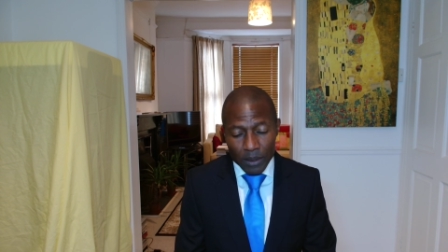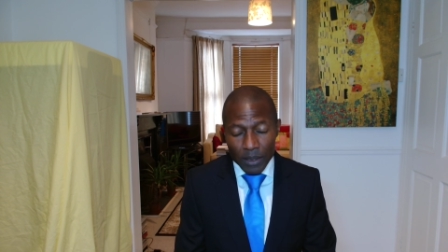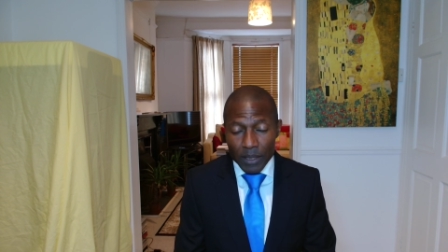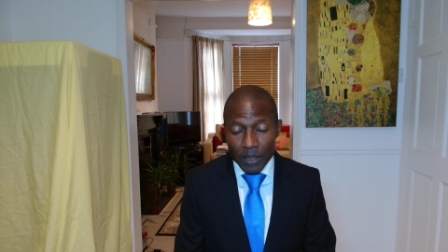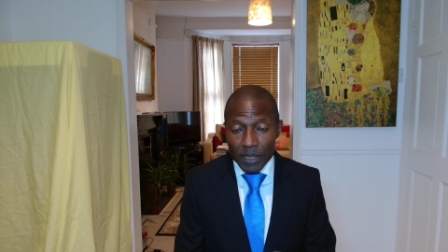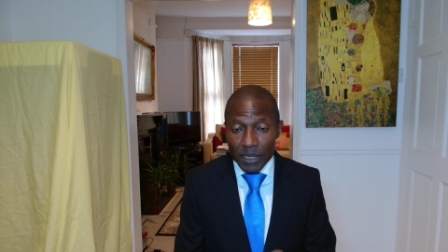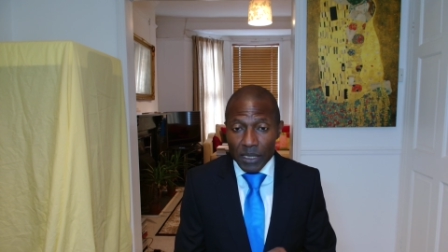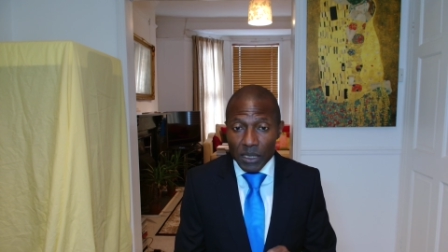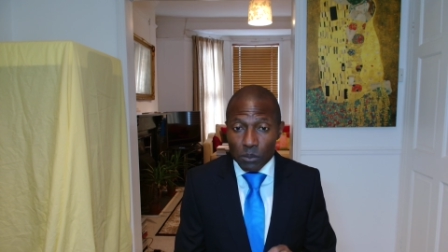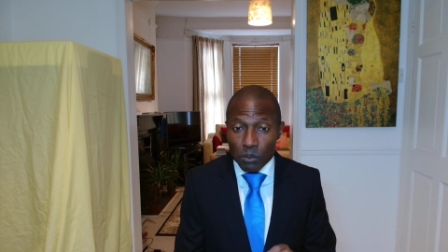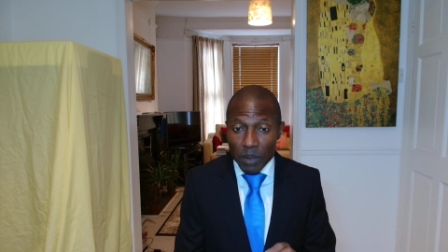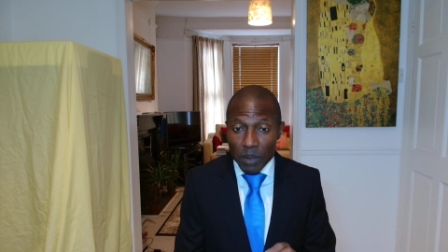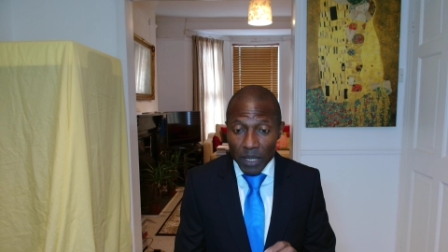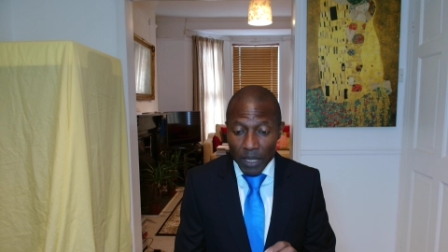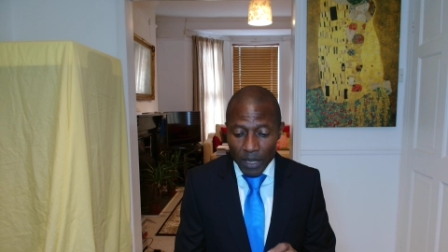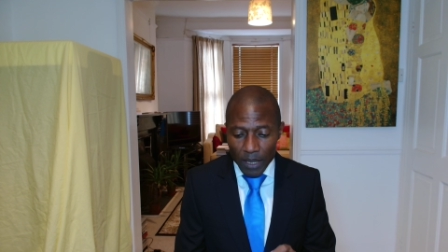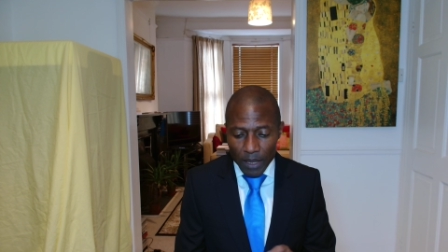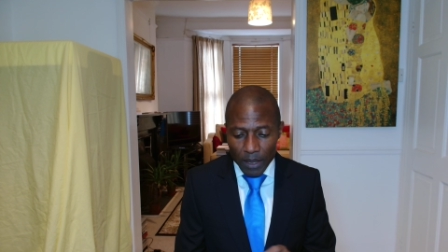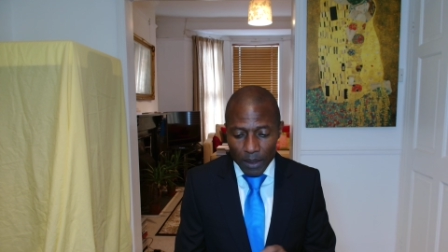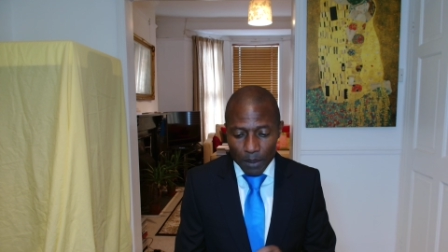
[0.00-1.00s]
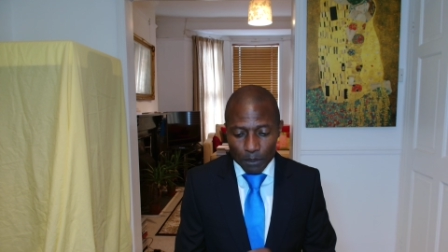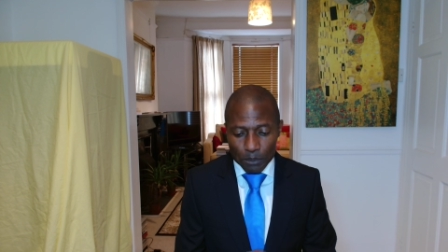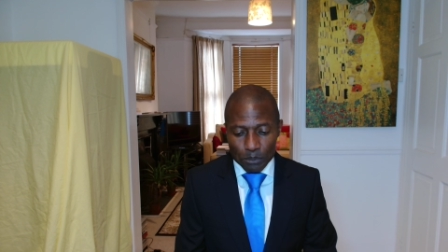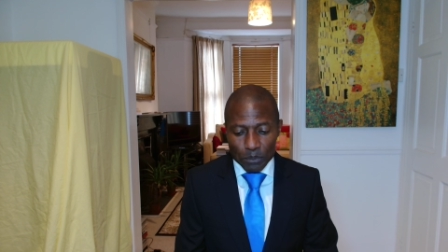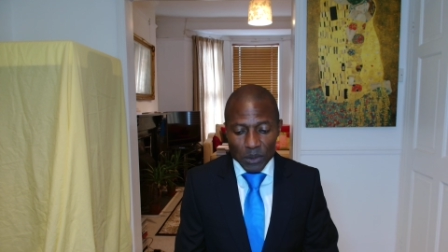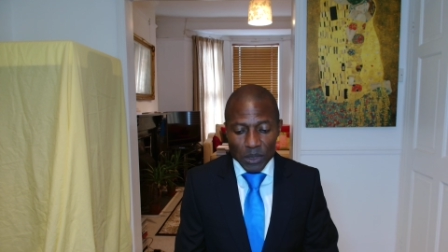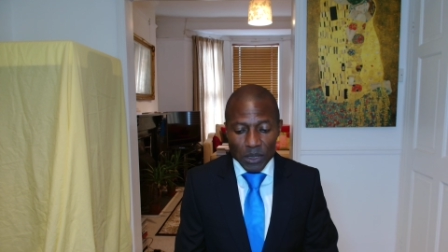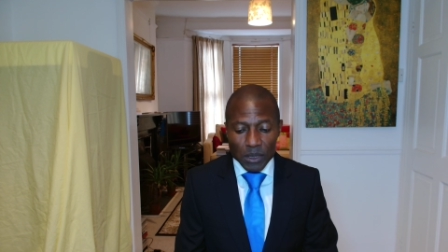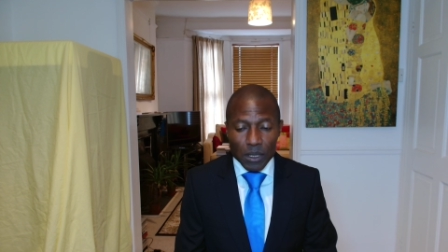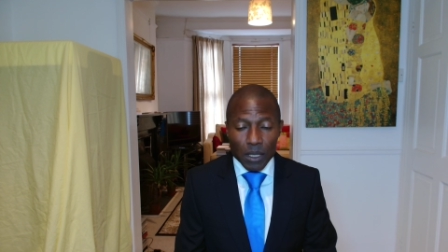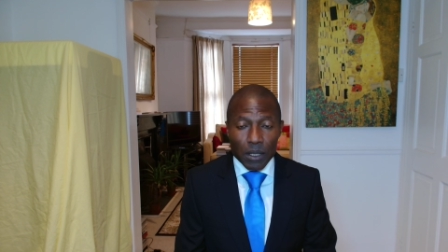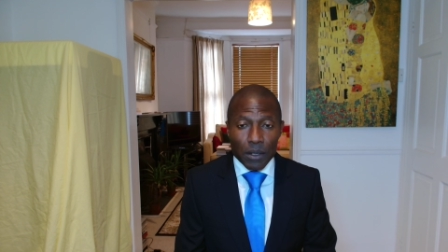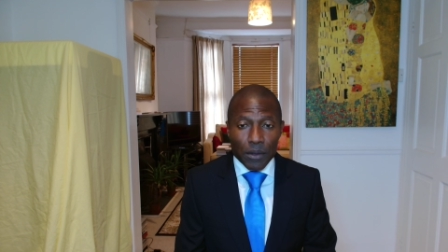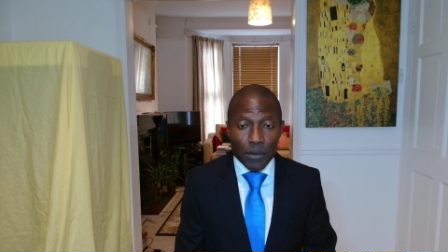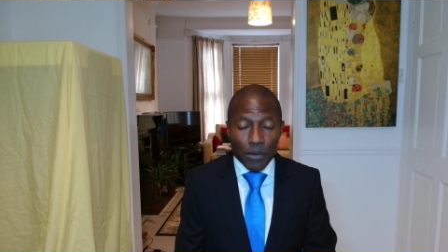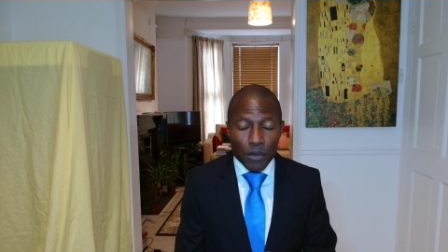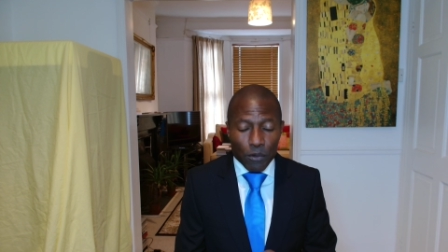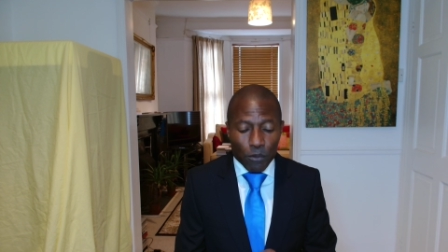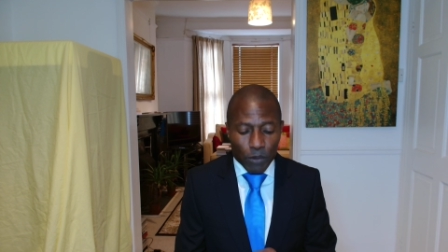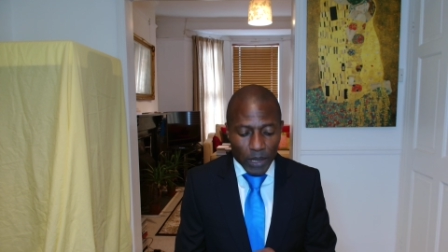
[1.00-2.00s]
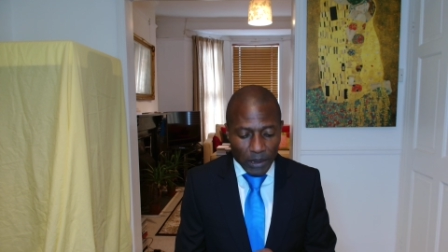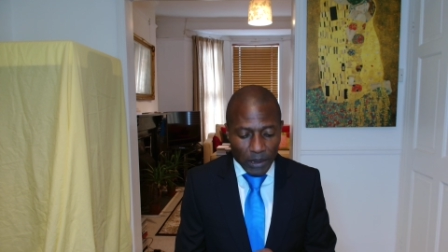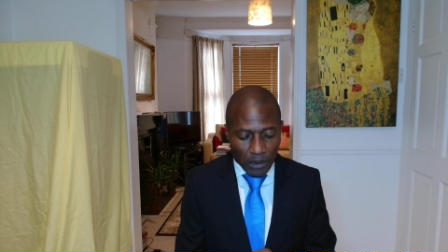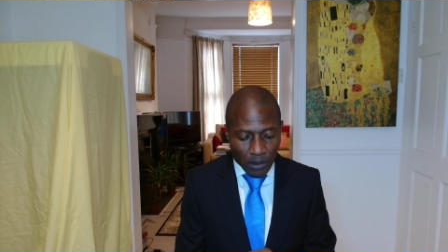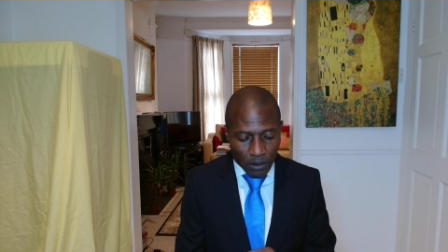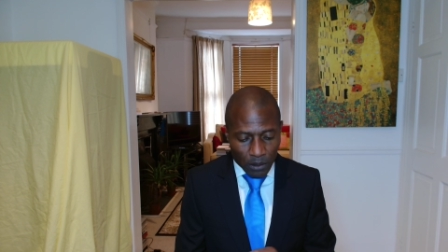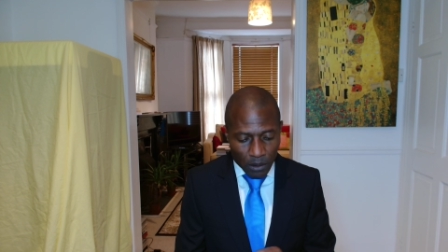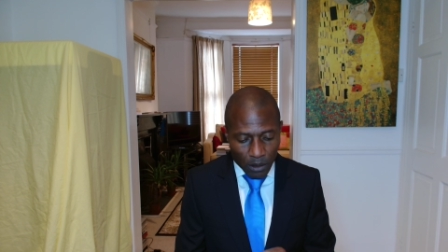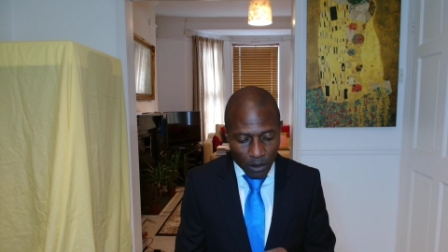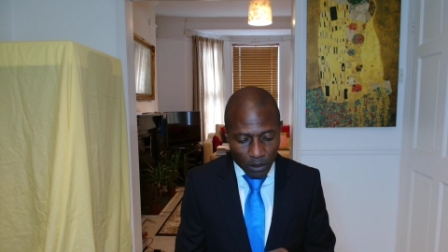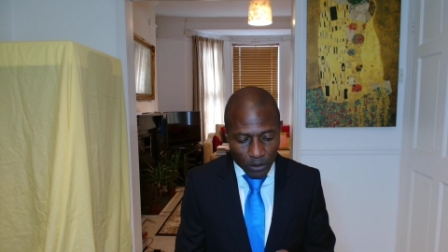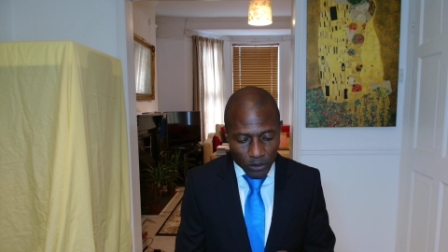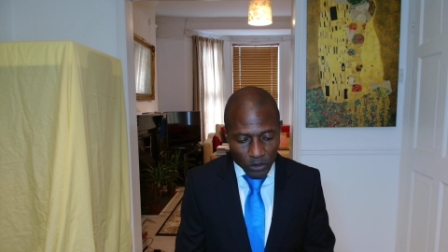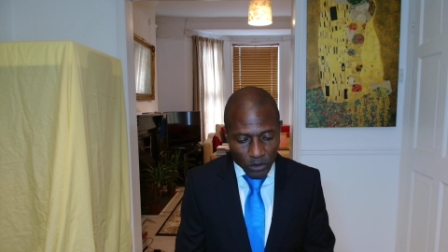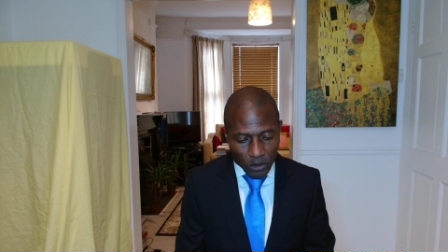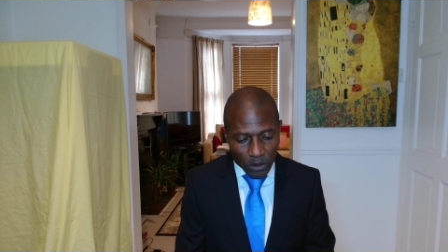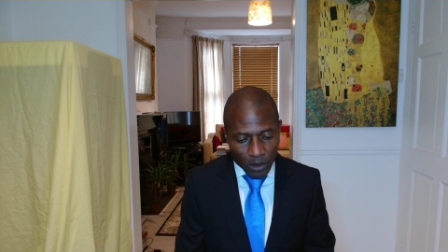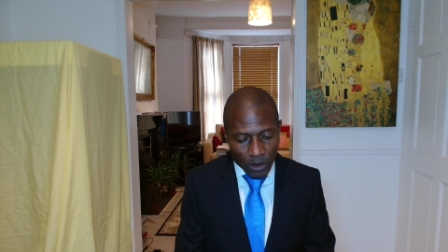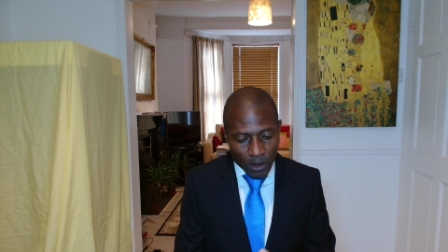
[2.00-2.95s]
is perhaps the reason Goss